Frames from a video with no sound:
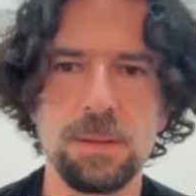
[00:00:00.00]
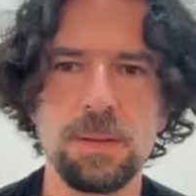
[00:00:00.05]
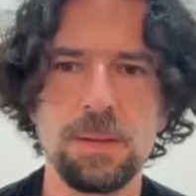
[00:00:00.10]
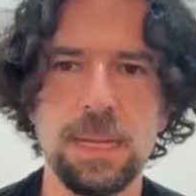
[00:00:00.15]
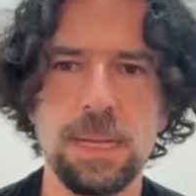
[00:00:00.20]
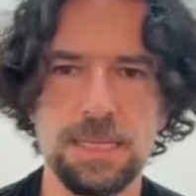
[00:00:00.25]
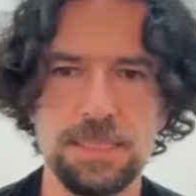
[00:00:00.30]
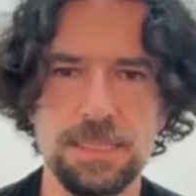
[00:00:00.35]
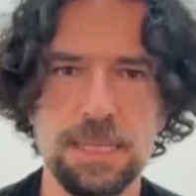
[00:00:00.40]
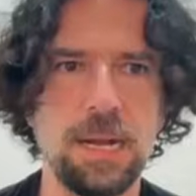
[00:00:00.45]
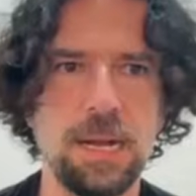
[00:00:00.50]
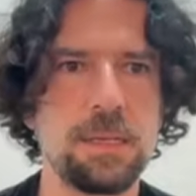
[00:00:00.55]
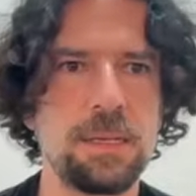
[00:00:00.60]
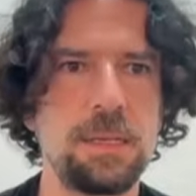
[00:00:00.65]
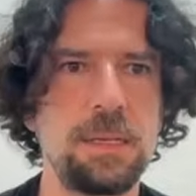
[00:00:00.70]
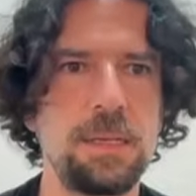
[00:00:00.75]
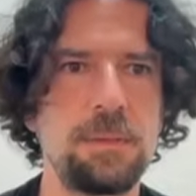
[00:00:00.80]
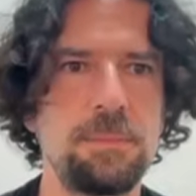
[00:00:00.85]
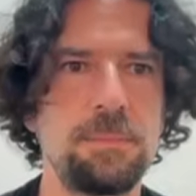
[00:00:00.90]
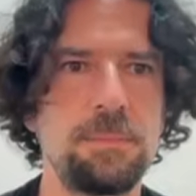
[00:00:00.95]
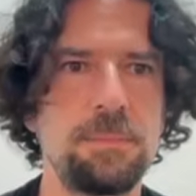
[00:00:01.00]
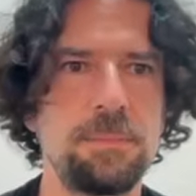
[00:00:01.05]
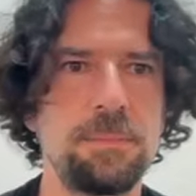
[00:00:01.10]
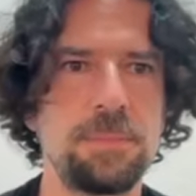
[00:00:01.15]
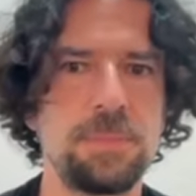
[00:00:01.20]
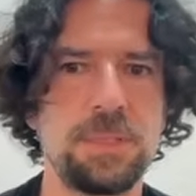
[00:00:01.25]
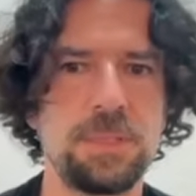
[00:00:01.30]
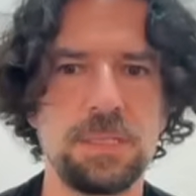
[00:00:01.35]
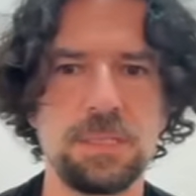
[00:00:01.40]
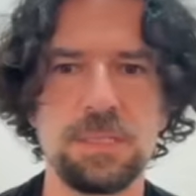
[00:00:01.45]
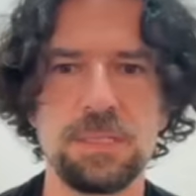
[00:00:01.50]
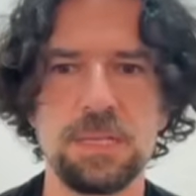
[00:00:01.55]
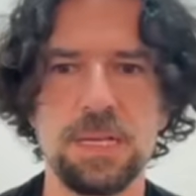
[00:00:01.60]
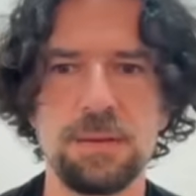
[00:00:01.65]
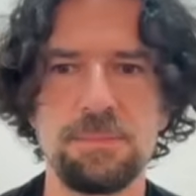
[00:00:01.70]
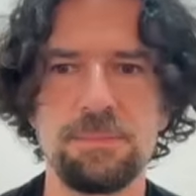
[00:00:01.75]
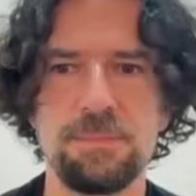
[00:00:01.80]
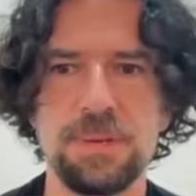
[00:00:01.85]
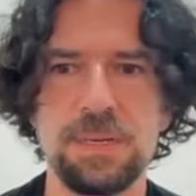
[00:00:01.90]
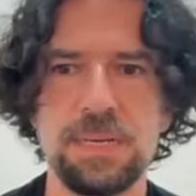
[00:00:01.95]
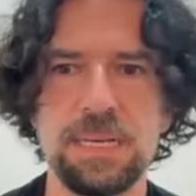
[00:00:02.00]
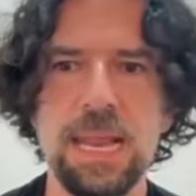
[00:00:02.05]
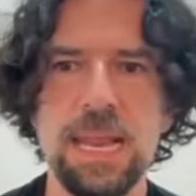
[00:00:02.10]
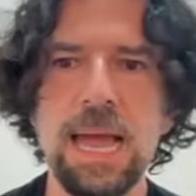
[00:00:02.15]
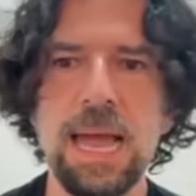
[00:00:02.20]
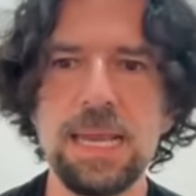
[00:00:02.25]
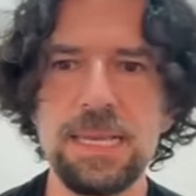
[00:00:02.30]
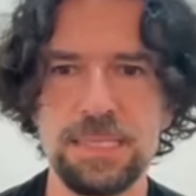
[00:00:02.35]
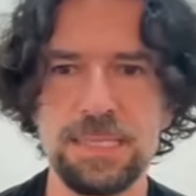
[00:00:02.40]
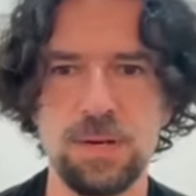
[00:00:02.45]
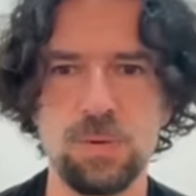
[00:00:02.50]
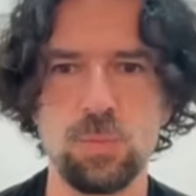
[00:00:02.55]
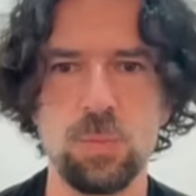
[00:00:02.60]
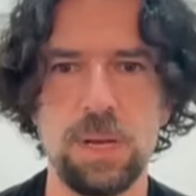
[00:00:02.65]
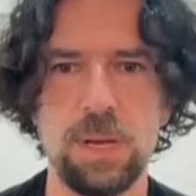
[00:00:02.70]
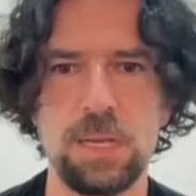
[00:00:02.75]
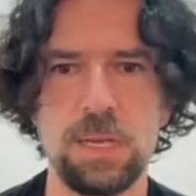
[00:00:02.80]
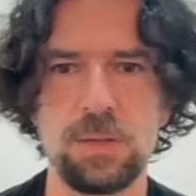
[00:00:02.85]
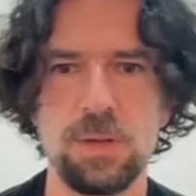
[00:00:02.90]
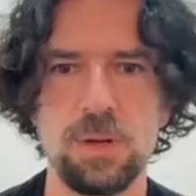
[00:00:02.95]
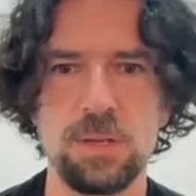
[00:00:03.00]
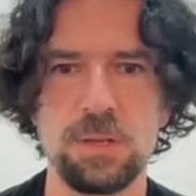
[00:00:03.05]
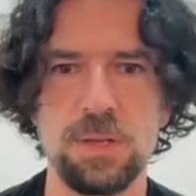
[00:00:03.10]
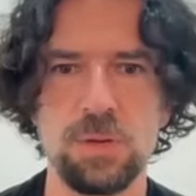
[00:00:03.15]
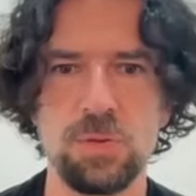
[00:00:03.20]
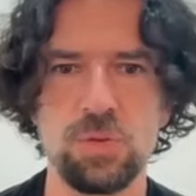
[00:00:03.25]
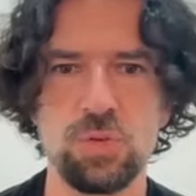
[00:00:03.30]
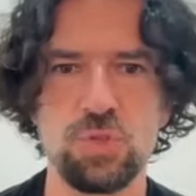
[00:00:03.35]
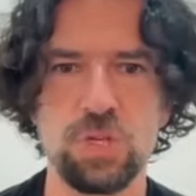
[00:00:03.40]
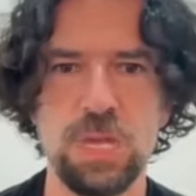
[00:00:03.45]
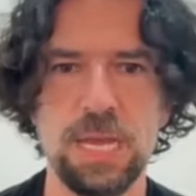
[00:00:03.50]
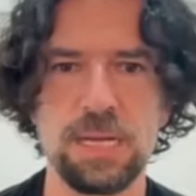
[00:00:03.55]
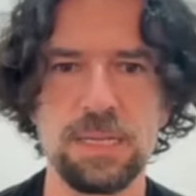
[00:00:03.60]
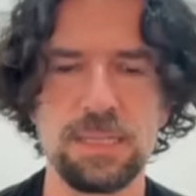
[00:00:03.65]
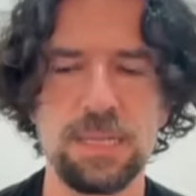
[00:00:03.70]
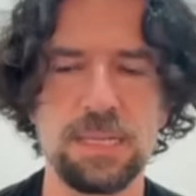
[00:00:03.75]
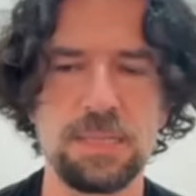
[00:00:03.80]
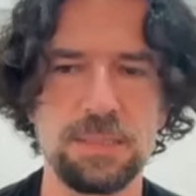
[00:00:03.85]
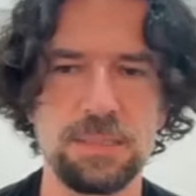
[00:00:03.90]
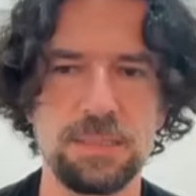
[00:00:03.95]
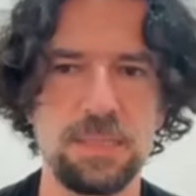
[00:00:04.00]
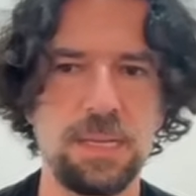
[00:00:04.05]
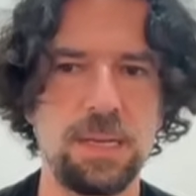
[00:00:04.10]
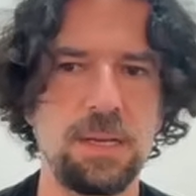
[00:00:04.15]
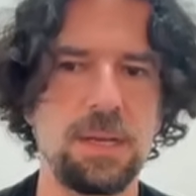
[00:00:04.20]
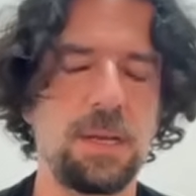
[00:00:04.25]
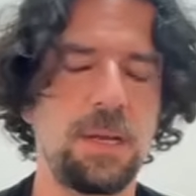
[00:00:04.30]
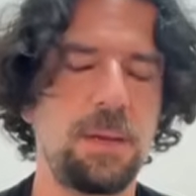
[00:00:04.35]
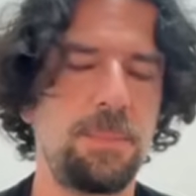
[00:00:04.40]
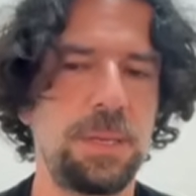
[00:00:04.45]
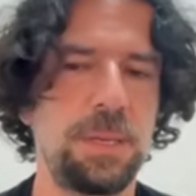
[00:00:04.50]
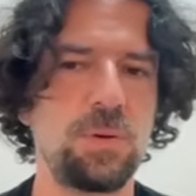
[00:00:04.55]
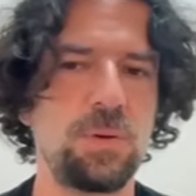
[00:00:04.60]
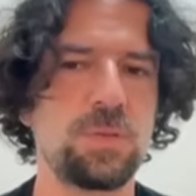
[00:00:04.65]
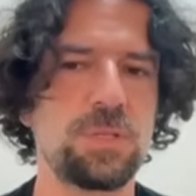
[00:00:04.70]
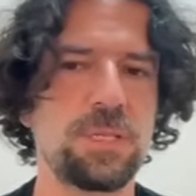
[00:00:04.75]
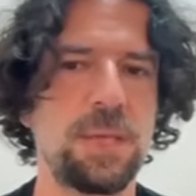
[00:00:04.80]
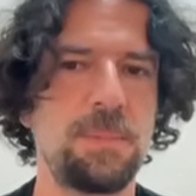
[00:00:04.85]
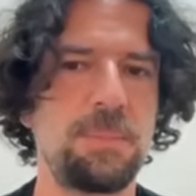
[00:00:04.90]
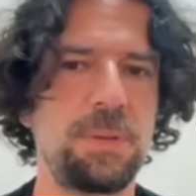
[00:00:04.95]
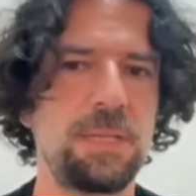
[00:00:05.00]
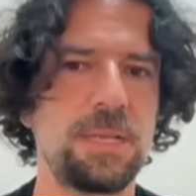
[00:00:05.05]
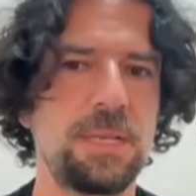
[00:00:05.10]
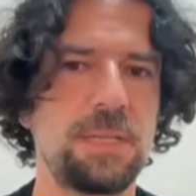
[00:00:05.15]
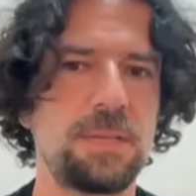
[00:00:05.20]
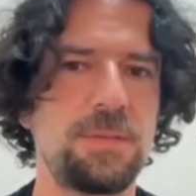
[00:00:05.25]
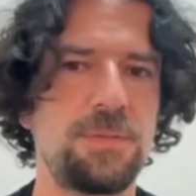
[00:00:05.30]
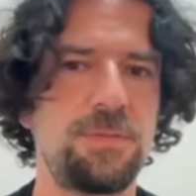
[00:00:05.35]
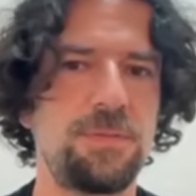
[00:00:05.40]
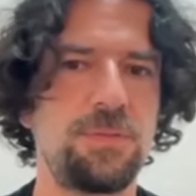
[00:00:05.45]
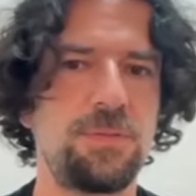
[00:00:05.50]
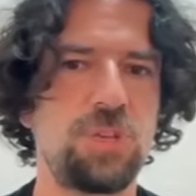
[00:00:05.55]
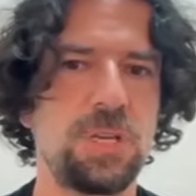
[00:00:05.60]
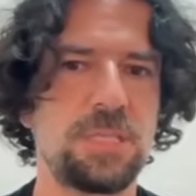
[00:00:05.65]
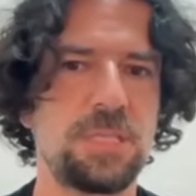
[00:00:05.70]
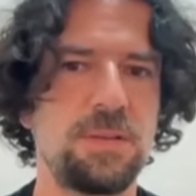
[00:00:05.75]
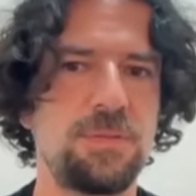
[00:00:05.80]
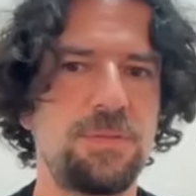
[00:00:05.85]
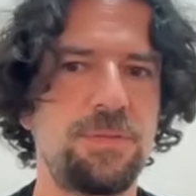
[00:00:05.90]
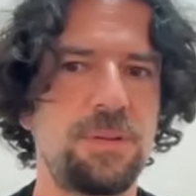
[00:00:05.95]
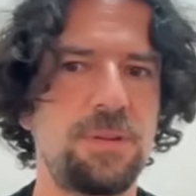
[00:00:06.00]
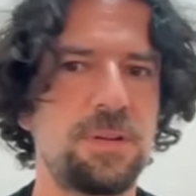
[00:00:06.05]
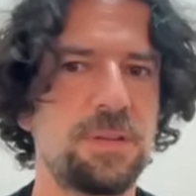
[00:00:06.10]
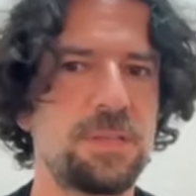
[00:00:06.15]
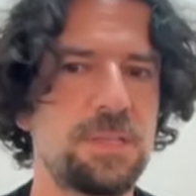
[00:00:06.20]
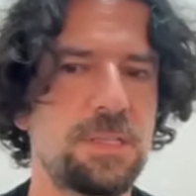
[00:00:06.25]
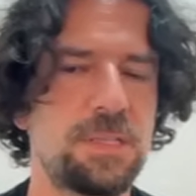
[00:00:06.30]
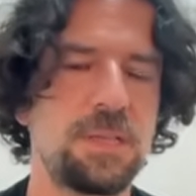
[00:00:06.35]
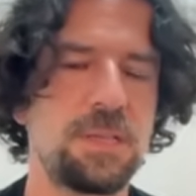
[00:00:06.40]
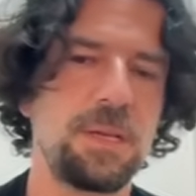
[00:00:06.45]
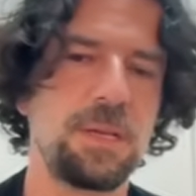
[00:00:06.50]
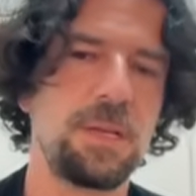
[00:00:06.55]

Exactly. This is a nicer way in order to check that minus can be just the first,